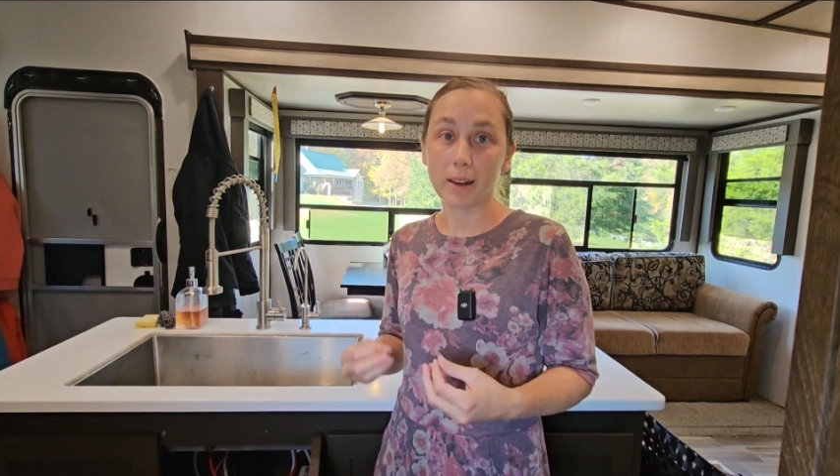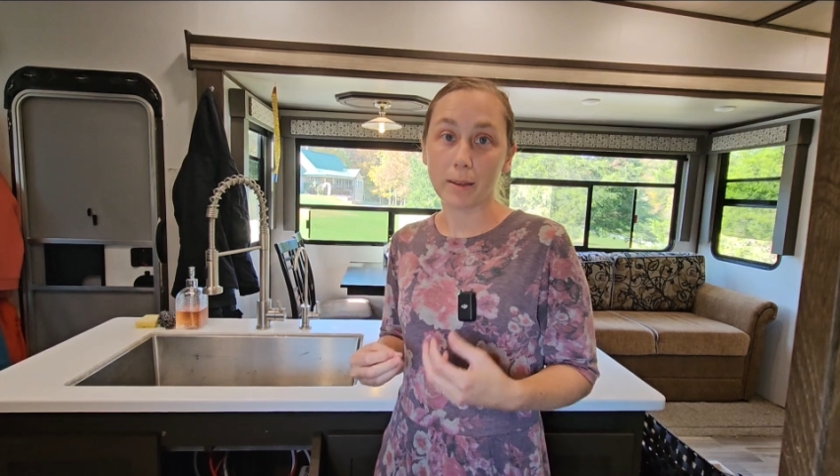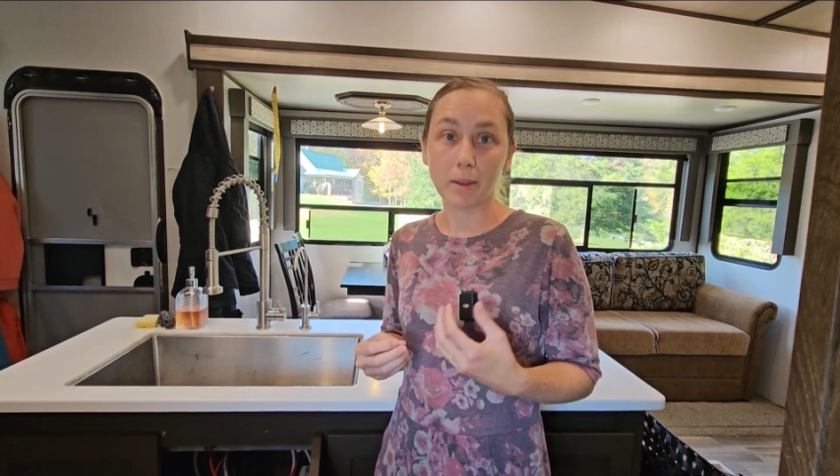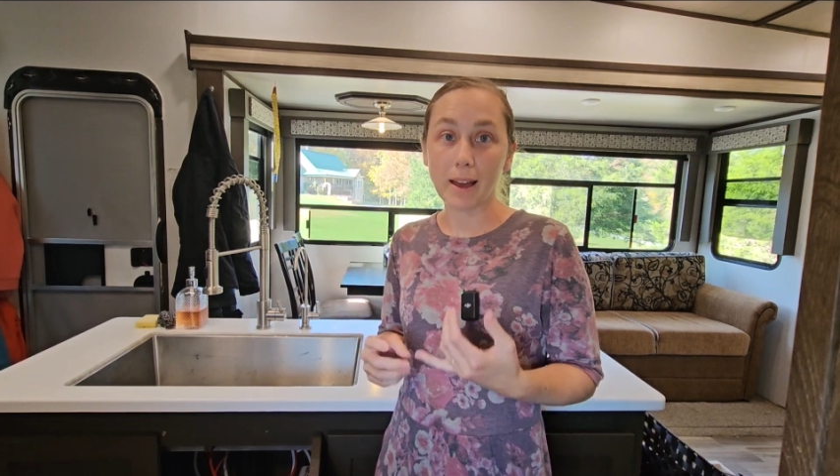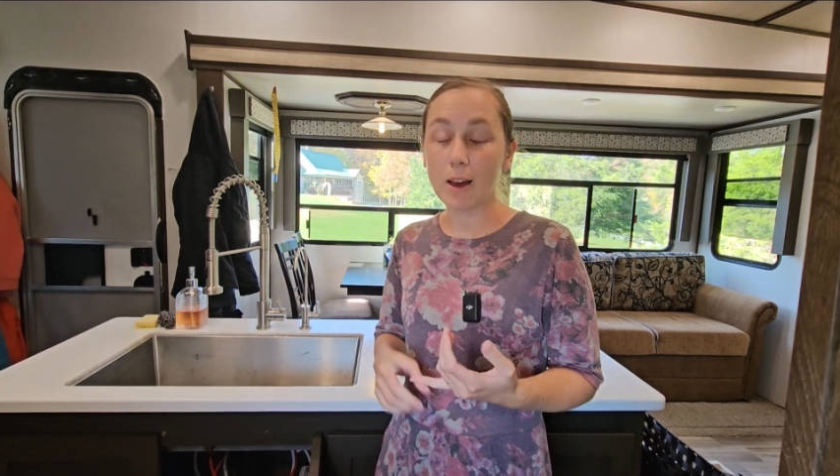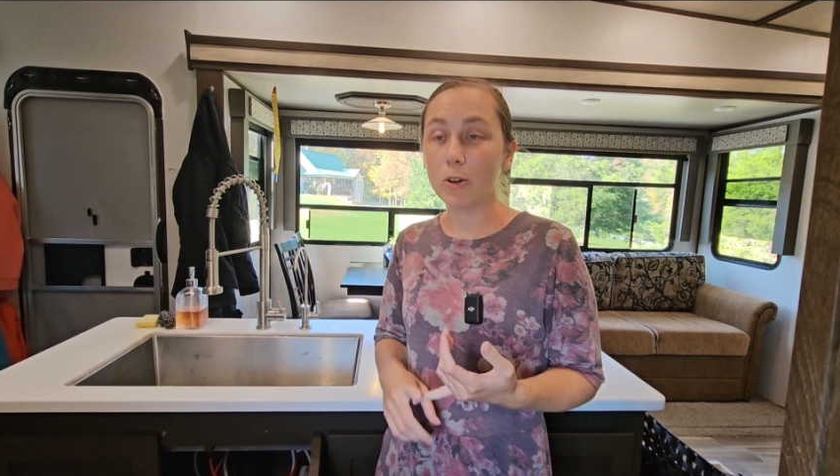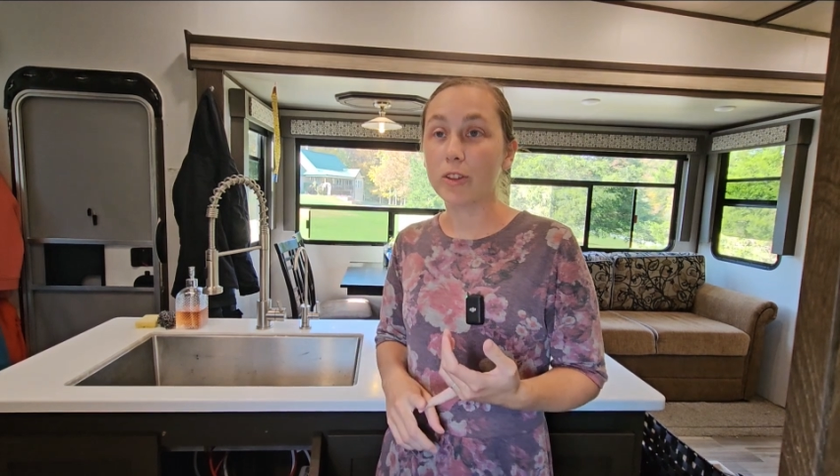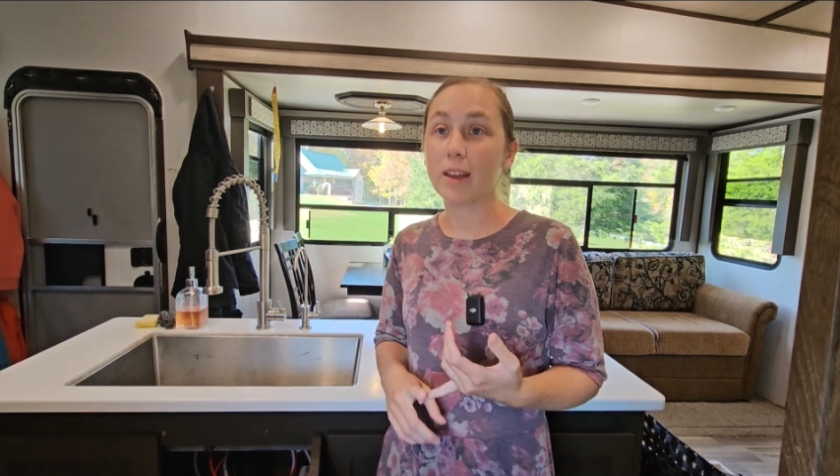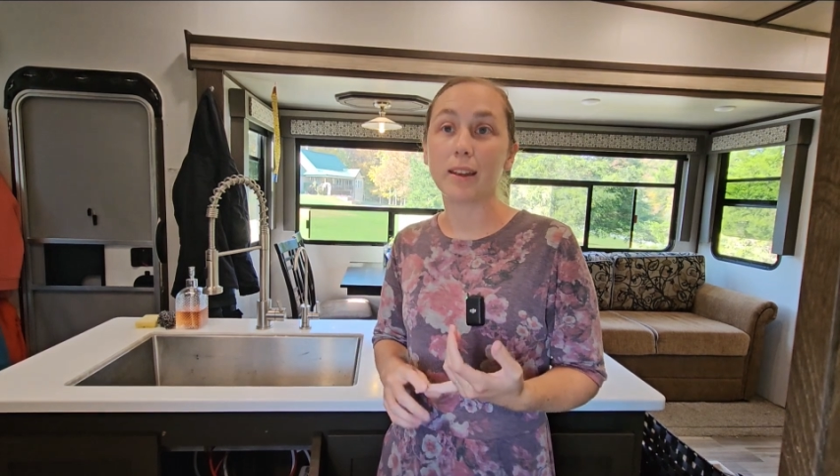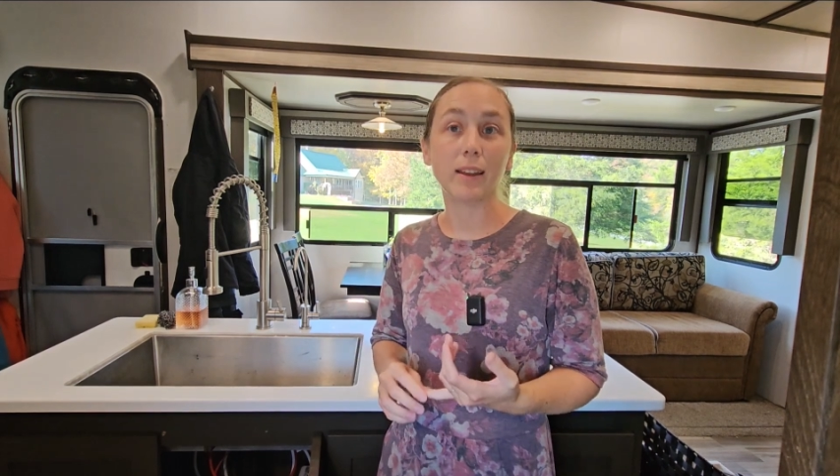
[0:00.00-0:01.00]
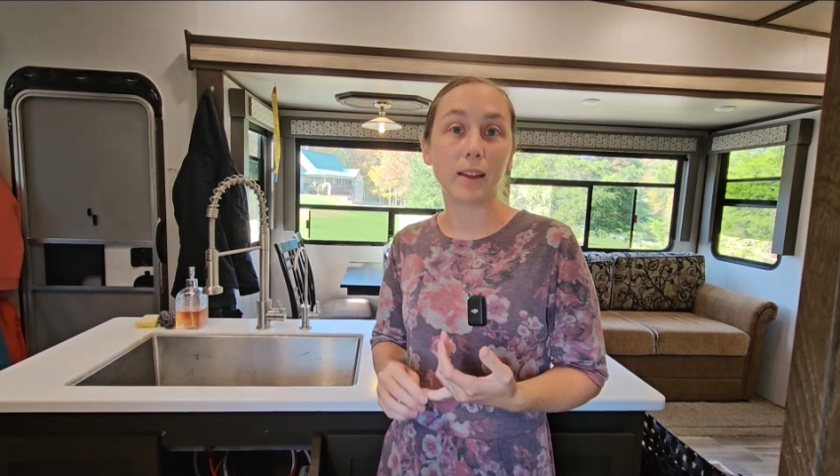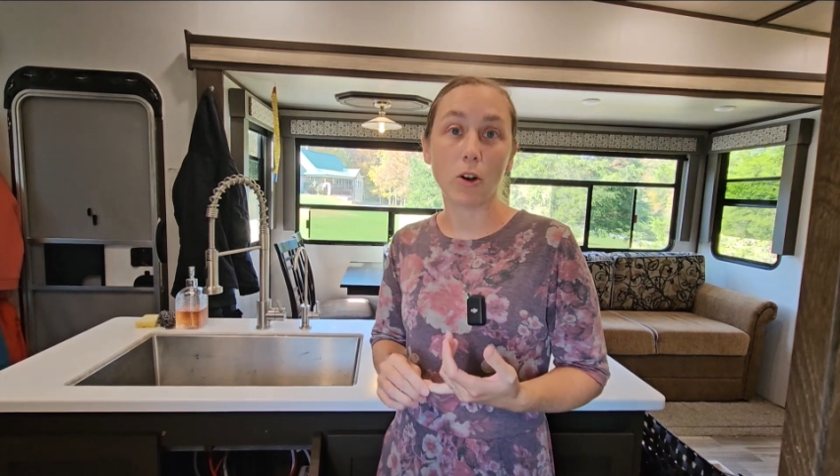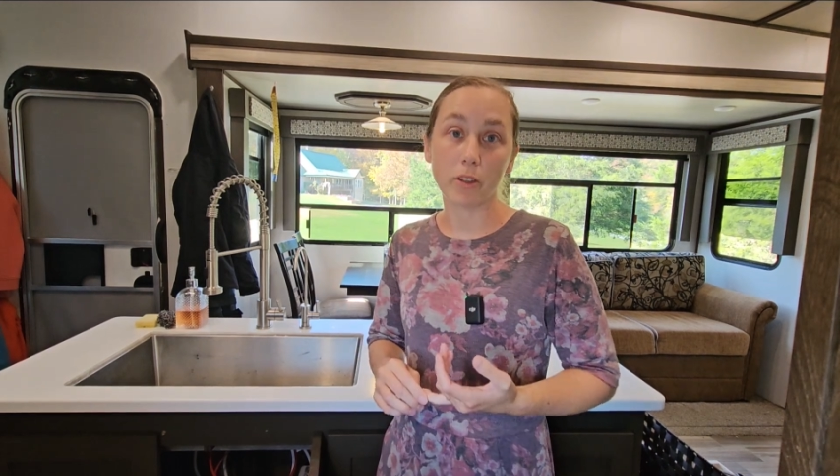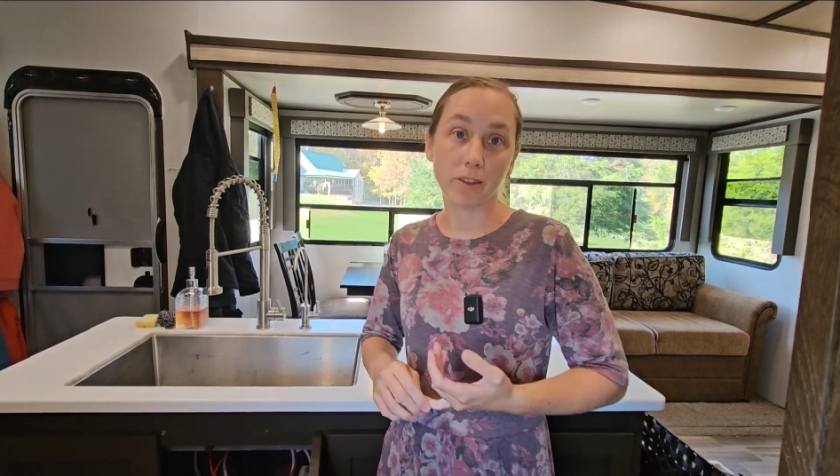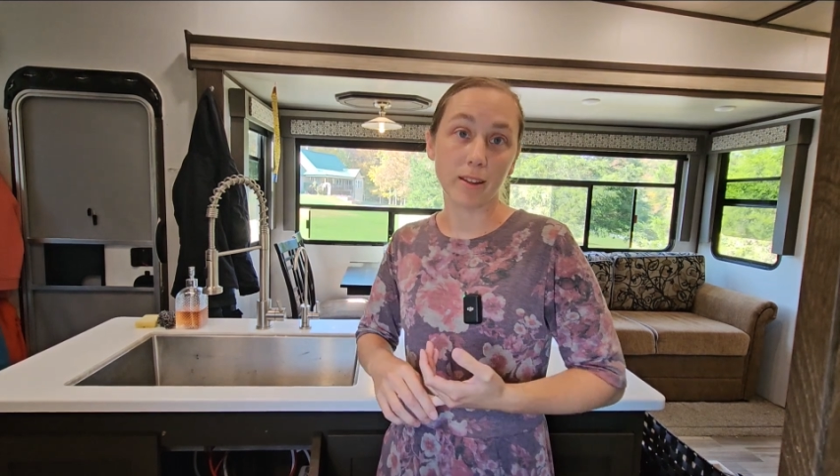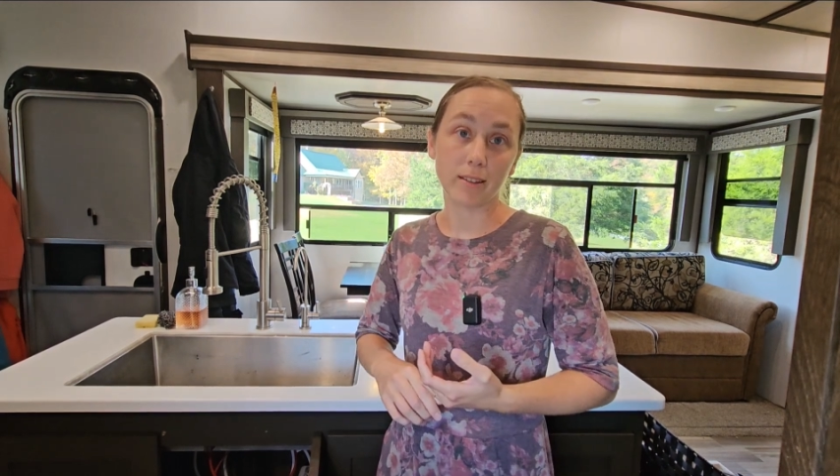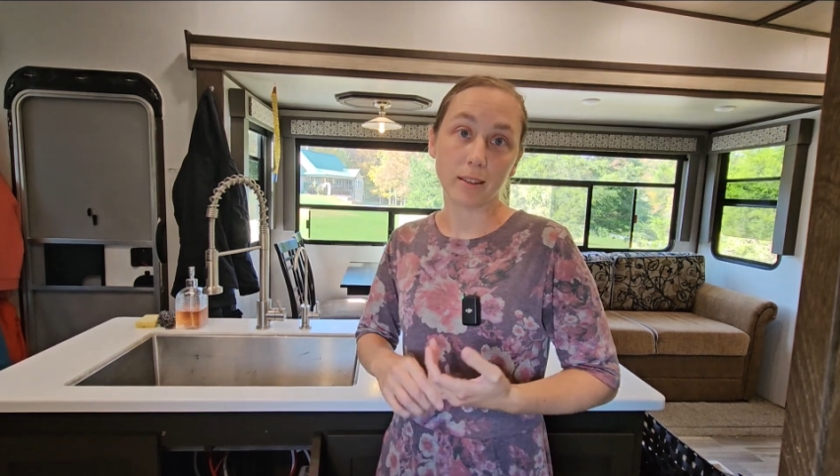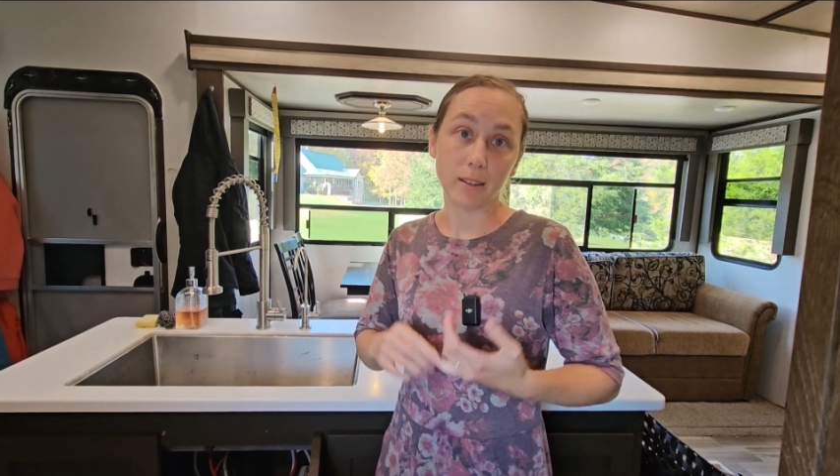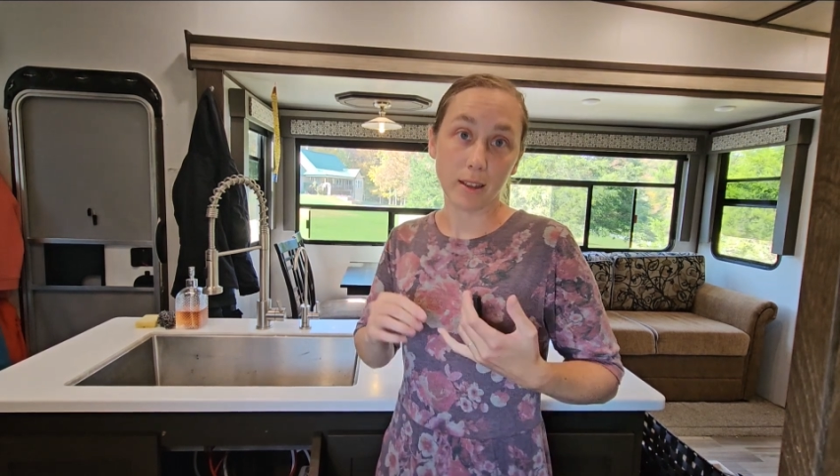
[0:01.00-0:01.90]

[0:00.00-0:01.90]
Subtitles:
can be healthy and get all the things